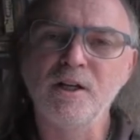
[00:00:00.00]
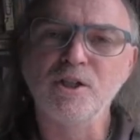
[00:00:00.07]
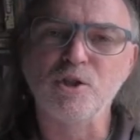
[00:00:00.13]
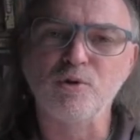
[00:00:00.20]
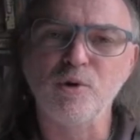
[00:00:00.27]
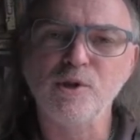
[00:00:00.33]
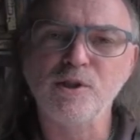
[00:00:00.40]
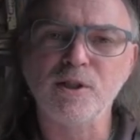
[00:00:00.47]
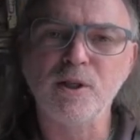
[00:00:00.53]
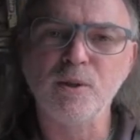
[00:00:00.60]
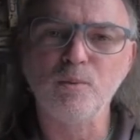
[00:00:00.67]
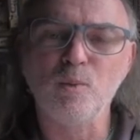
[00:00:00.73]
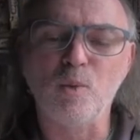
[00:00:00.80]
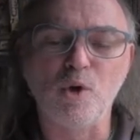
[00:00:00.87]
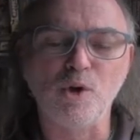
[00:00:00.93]

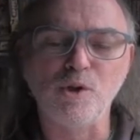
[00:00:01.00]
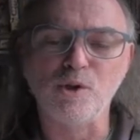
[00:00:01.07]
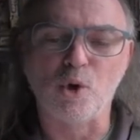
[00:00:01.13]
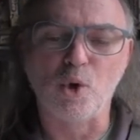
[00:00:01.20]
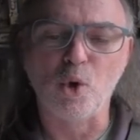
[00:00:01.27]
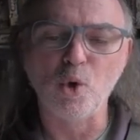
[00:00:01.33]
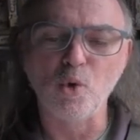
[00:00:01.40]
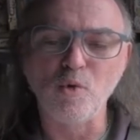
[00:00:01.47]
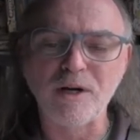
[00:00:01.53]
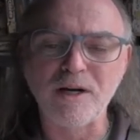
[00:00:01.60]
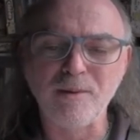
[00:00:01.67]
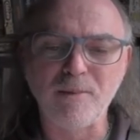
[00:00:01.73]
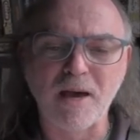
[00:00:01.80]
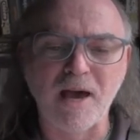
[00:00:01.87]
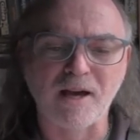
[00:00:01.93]
Jerusalem was
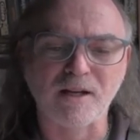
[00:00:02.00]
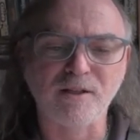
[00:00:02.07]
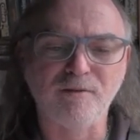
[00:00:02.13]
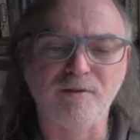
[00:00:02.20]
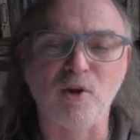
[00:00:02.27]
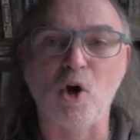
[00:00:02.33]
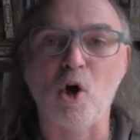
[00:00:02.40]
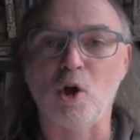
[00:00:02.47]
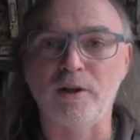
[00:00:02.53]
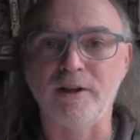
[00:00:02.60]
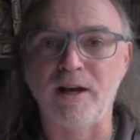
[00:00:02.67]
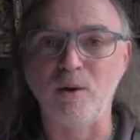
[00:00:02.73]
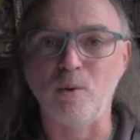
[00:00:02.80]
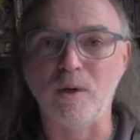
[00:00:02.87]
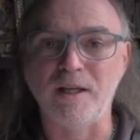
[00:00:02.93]
already packed for the
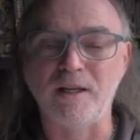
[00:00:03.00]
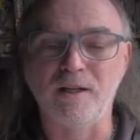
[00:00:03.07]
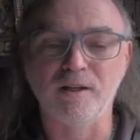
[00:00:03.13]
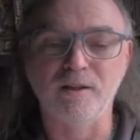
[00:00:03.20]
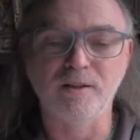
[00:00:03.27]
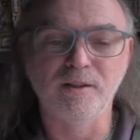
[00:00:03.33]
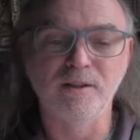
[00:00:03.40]
holiday week,